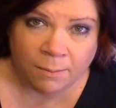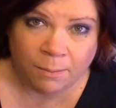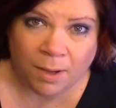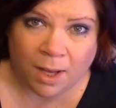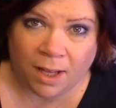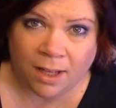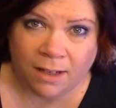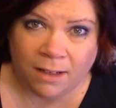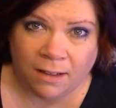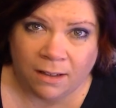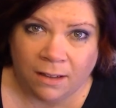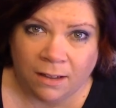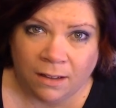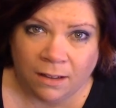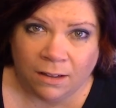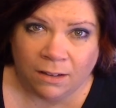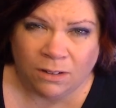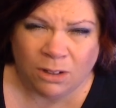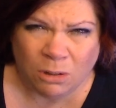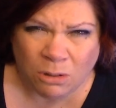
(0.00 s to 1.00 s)
but
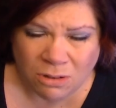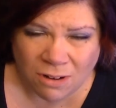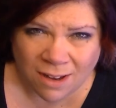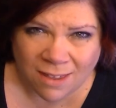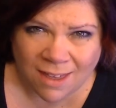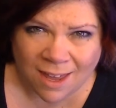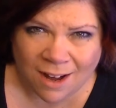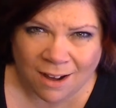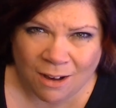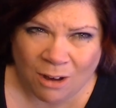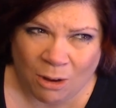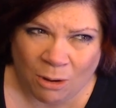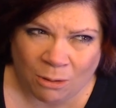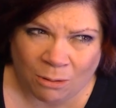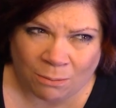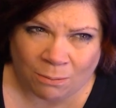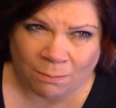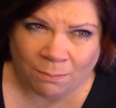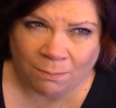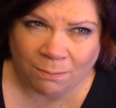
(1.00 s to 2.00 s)
don't try that at
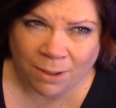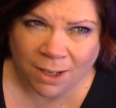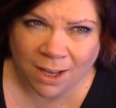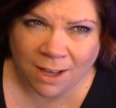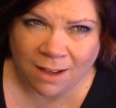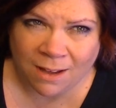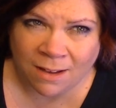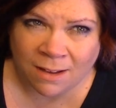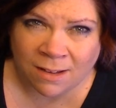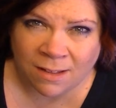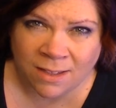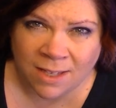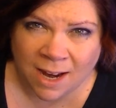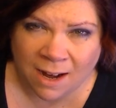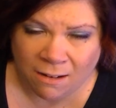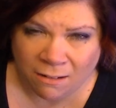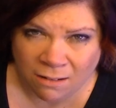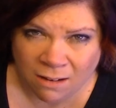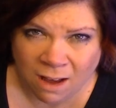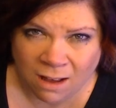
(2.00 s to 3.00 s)
home because
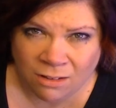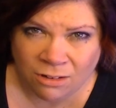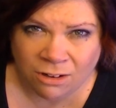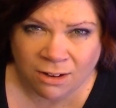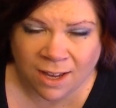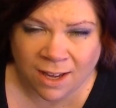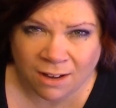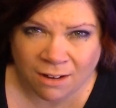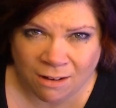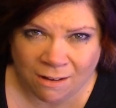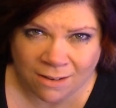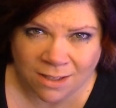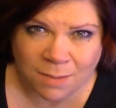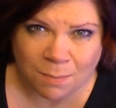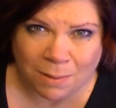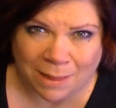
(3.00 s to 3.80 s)
hair color can cause